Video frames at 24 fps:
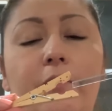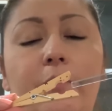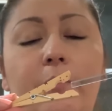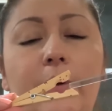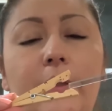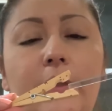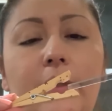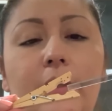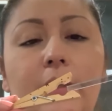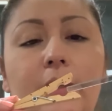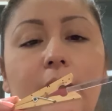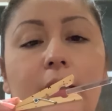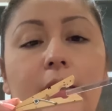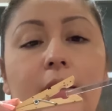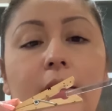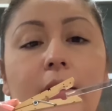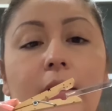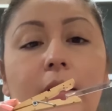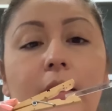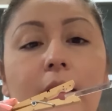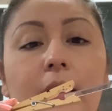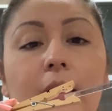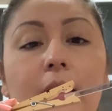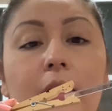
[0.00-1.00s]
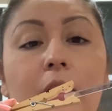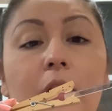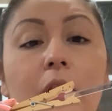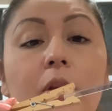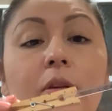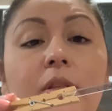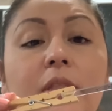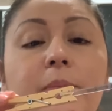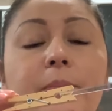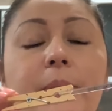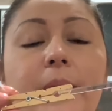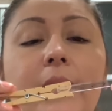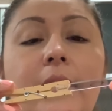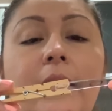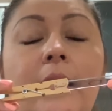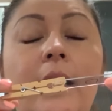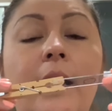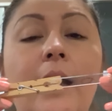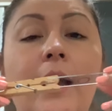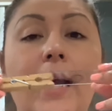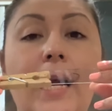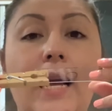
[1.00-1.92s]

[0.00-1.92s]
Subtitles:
with the clothespin,